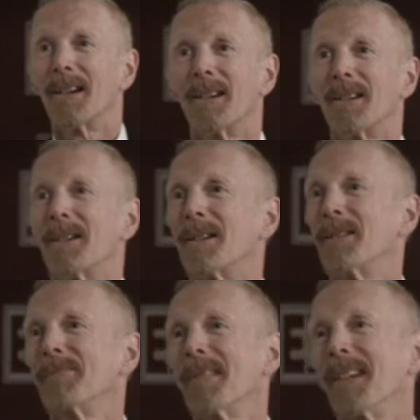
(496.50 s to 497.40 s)
Bob,
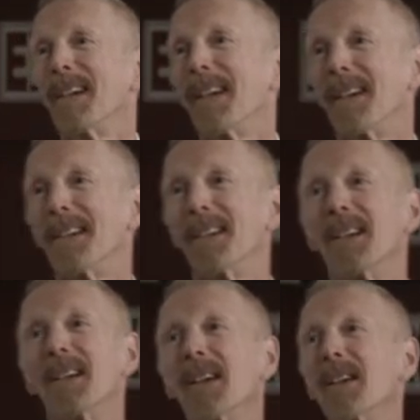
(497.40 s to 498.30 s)
thank you so much. Hey,
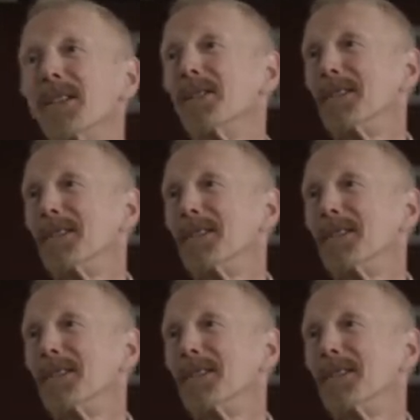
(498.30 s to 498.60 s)
you